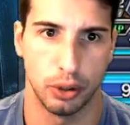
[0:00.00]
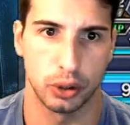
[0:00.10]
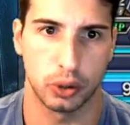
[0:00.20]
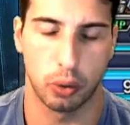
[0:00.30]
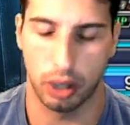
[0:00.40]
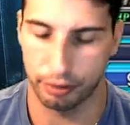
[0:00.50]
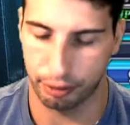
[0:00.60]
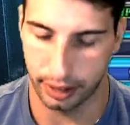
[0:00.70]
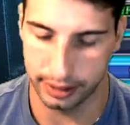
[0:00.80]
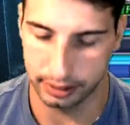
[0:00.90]
Squall
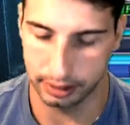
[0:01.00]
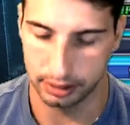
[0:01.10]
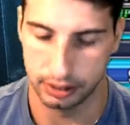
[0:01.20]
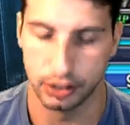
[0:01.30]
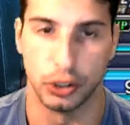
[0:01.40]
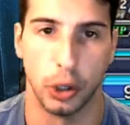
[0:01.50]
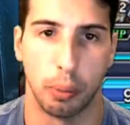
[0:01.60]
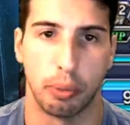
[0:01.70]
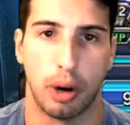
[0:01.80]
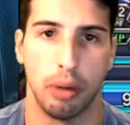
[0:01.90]
friend, no
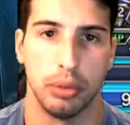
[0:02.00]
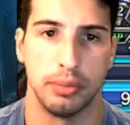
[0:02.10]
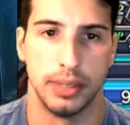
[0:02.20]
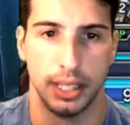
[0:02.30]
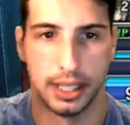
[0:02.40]
problem.